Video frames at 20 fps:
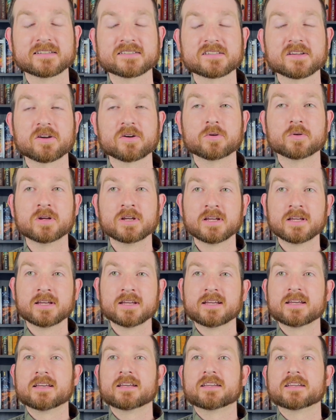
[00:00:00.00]
So,
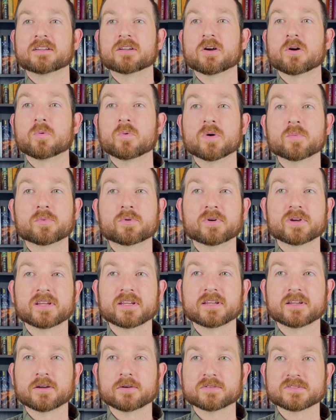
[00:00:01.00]
at one point
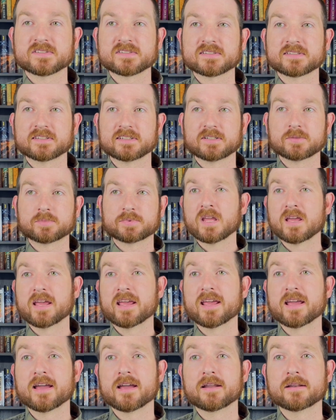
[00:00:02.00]
he goes to sleep
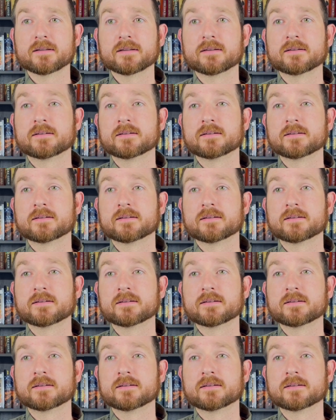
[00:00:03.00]
and,